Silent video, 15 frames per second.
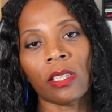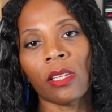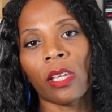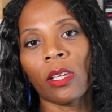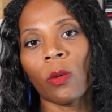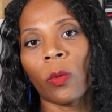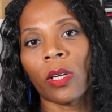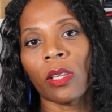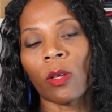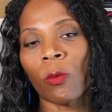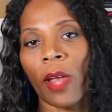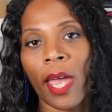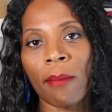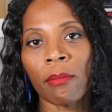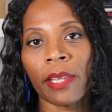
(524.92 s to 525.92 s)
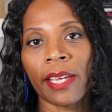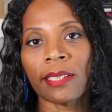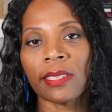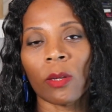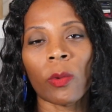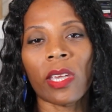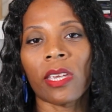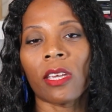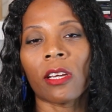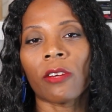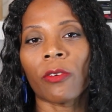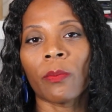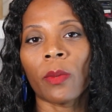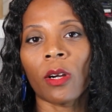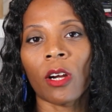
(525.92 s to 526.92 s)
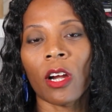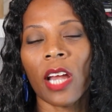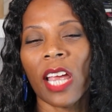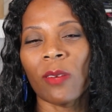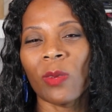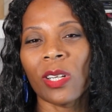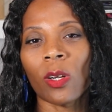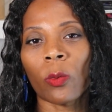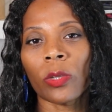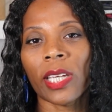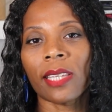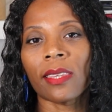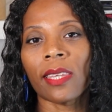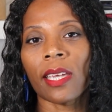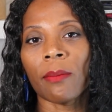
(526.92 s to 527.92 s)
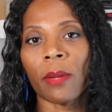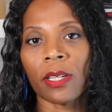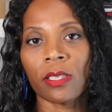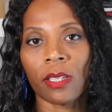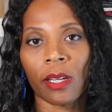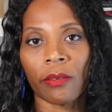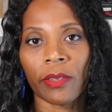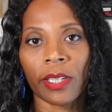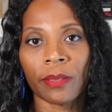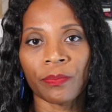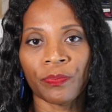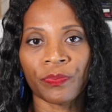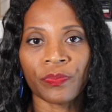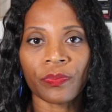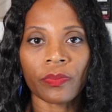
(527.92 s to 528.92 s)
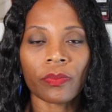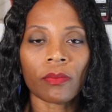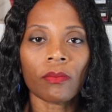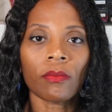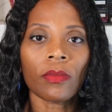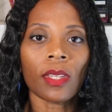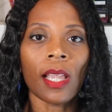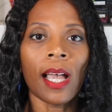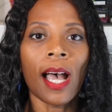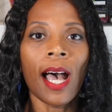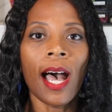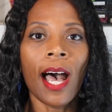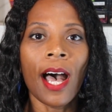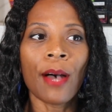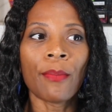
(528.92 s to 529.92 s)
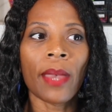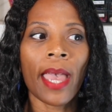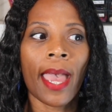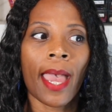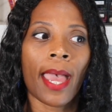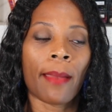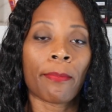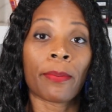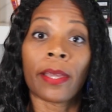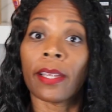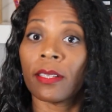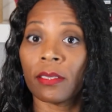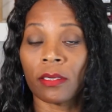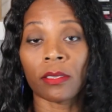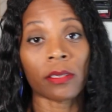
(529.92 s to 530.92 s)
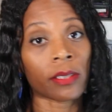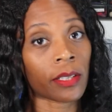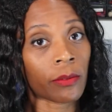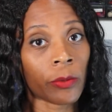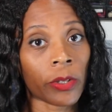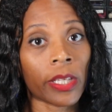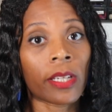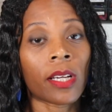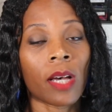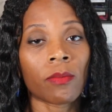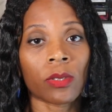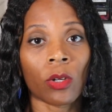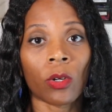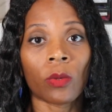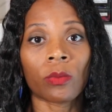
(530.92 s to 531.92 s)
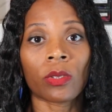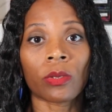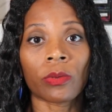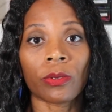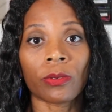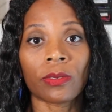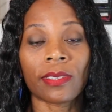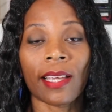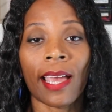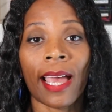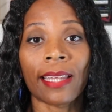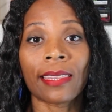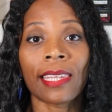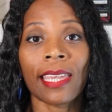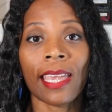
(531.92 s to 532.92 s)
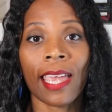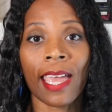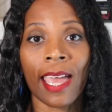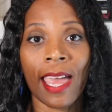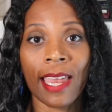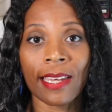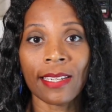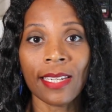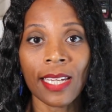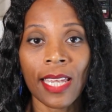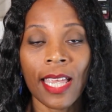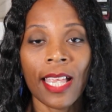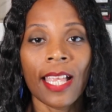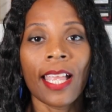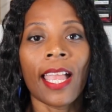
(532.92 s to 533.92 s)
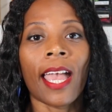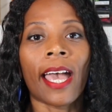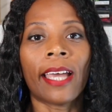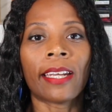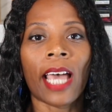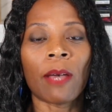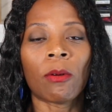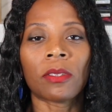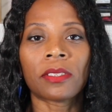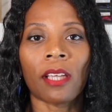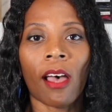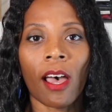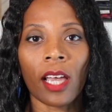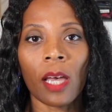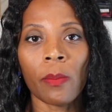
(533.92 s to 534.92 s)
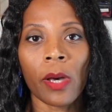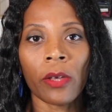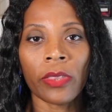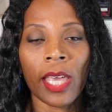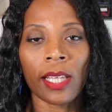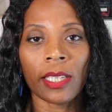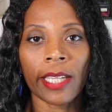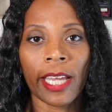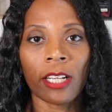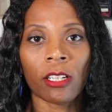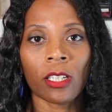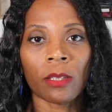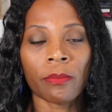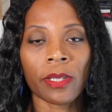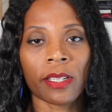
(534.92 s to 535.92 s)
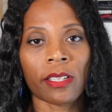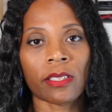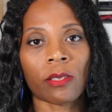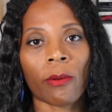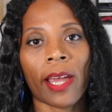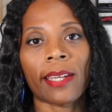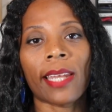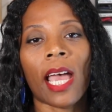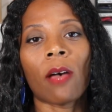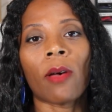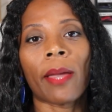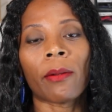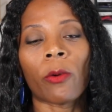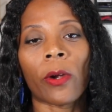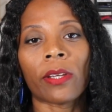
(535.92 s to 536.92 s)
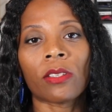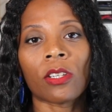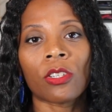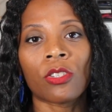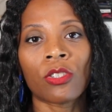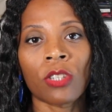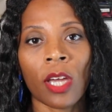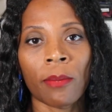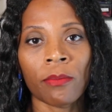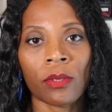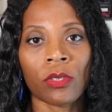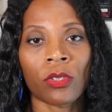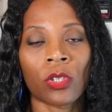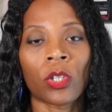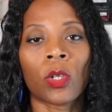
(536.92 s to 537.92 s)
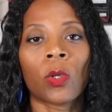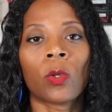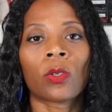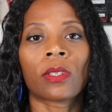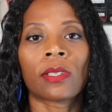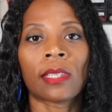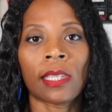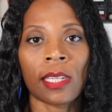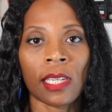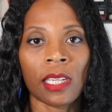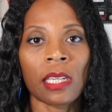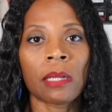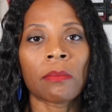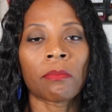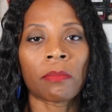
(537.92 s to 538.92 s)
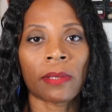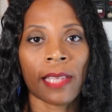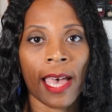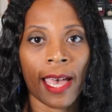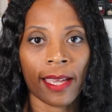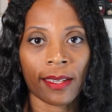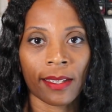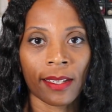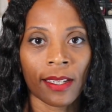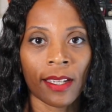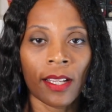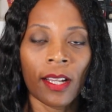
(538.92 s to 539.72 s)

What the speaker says: another one of the ramblings that we hear from her, and we don't really think much of it. But it really comes home to roost at the end. And I will talk about that later because right now I'm going to jump to Team Black.